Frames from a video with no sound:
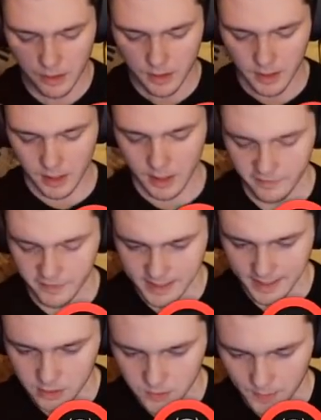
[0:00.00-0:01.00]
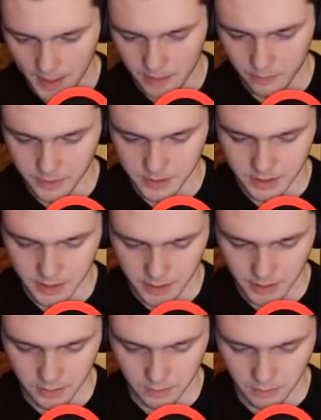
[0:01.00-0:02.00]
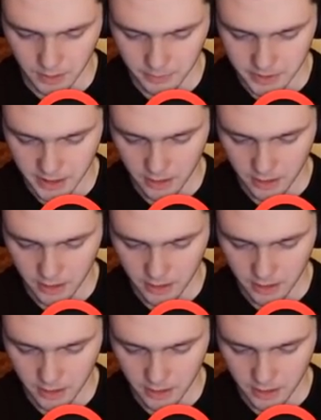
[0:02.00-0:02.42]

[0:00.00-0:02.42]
If he cycles back, we're just going to go lumberjack.